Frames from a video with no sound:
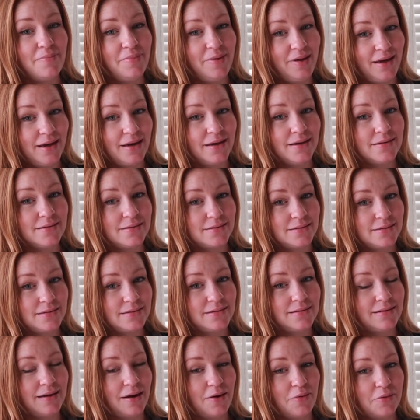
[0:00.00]
Because
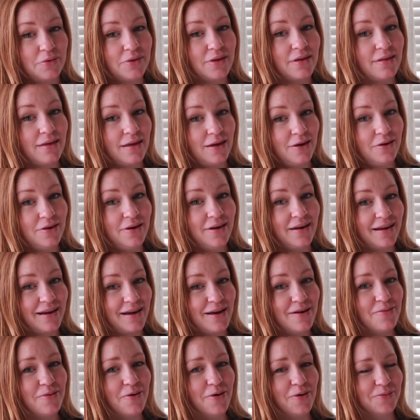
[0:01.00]
I really think you need to
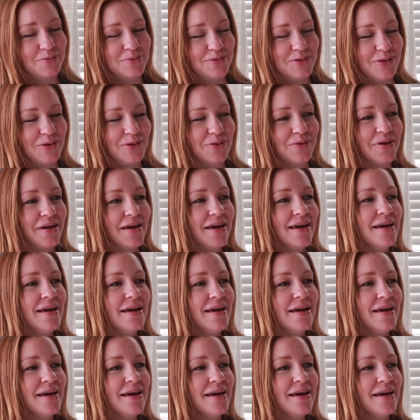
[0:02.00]
come home soon.